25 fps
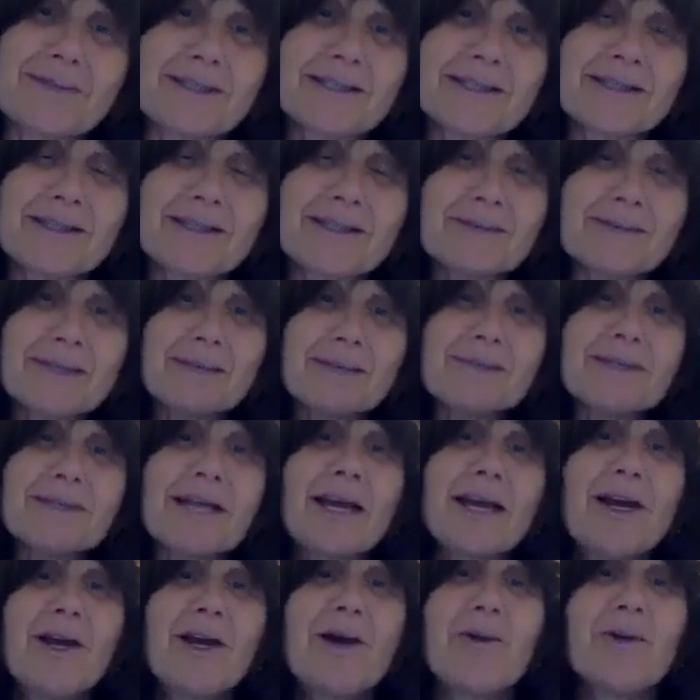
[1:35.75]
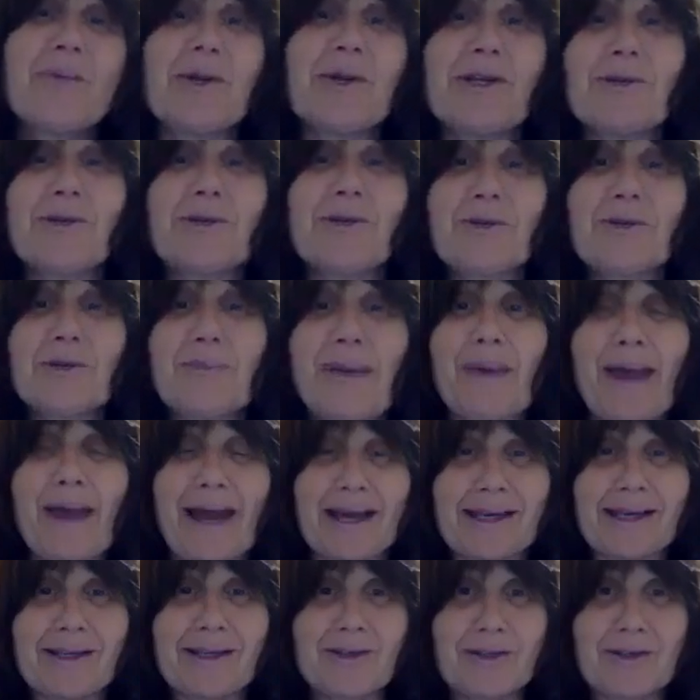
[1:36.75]
And sometimes when you look
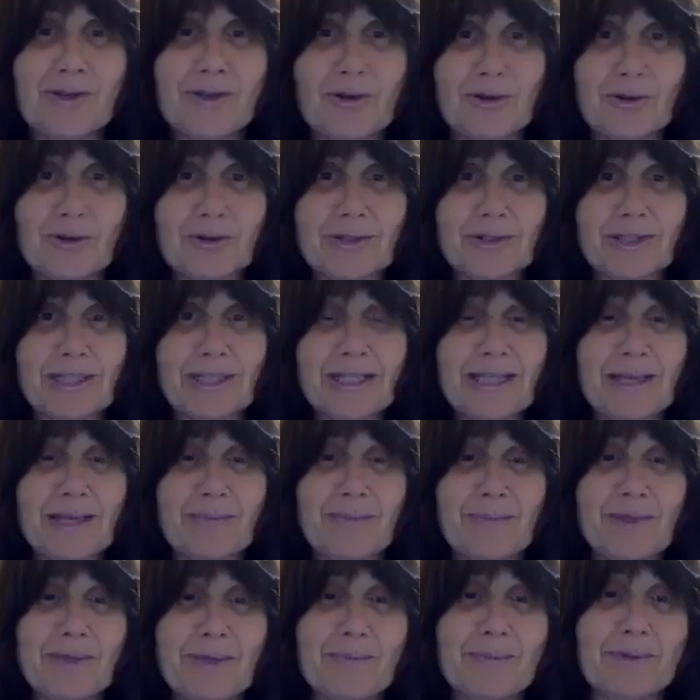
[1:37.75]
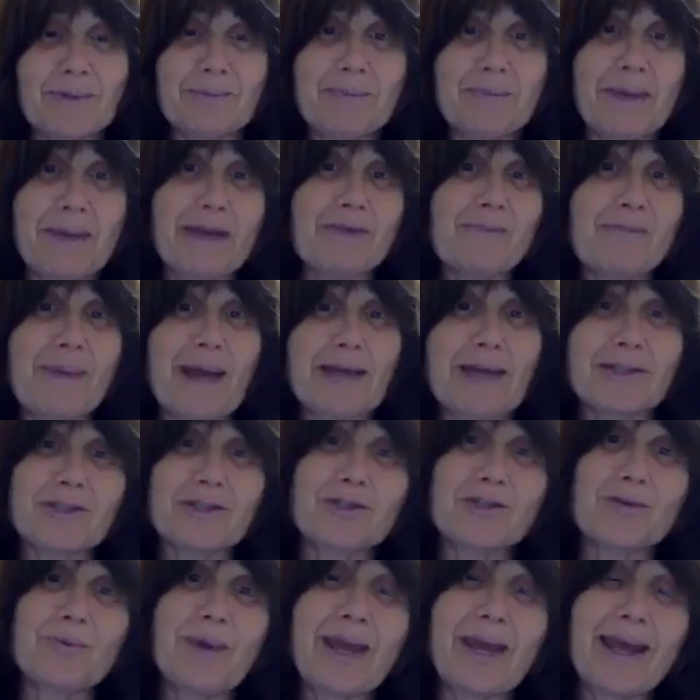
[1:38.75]
back, you know, you'll see that people may have passed
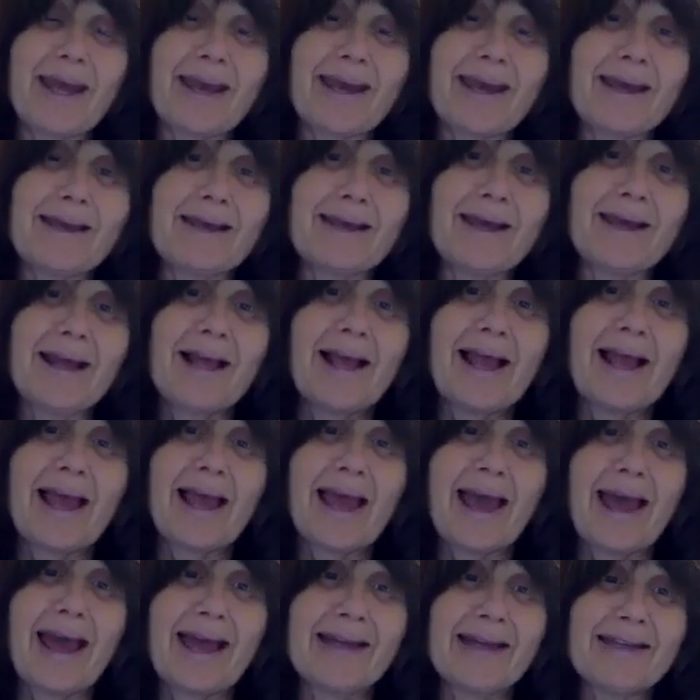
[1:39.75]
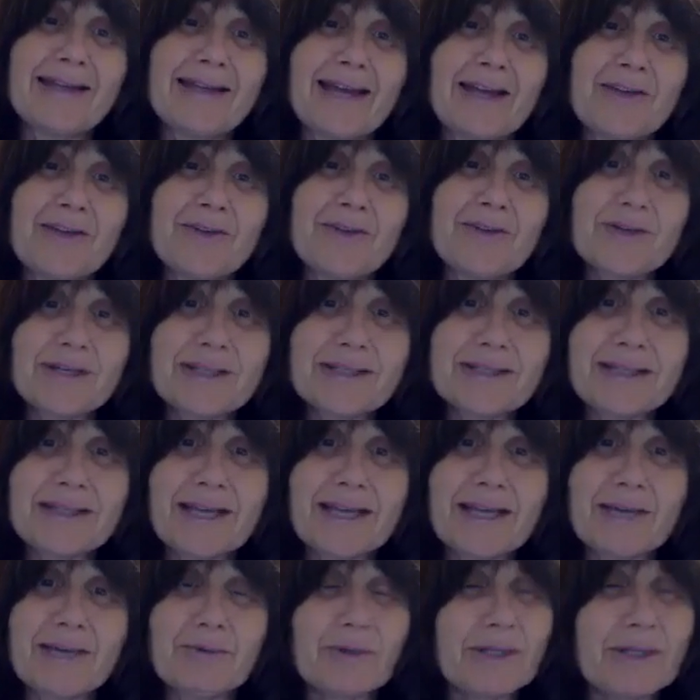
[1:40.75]
away, and yet you can
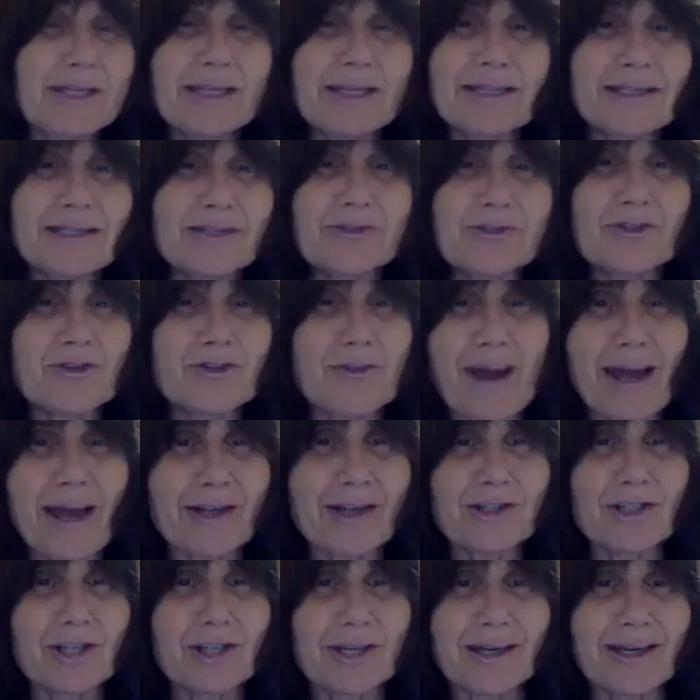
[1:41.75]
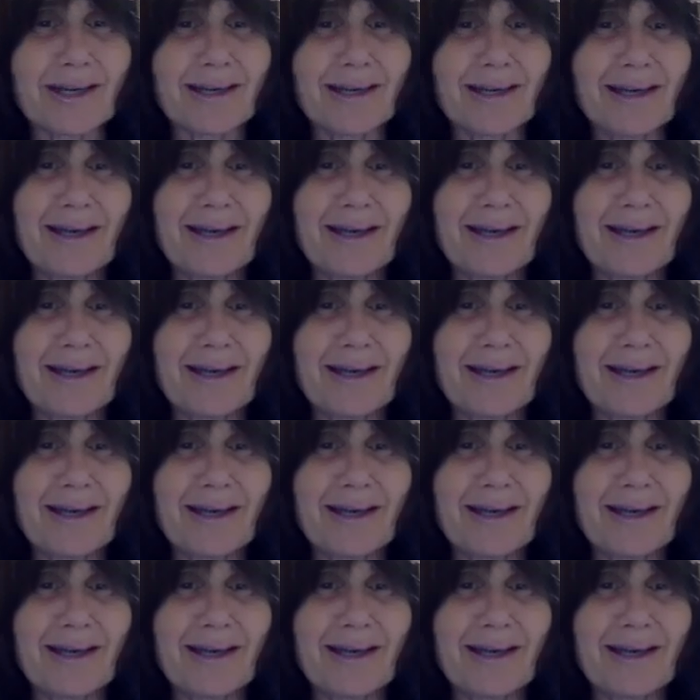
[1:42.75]
say it really isn't tragic.